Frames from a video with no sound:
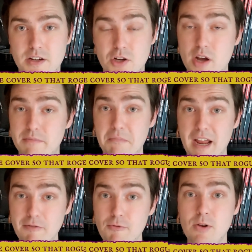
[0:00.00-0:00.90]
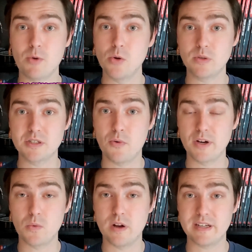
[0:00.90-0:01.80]
Not every rogue is
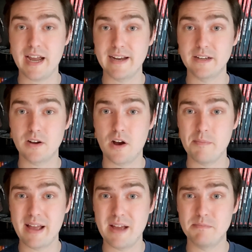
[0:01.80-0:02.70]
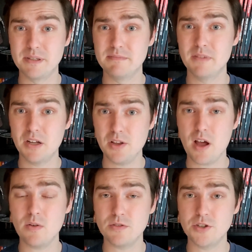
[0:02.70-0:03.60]
going to want to hide in combat, but a
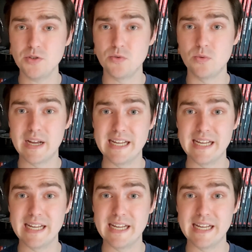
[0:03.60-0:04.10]
lot do,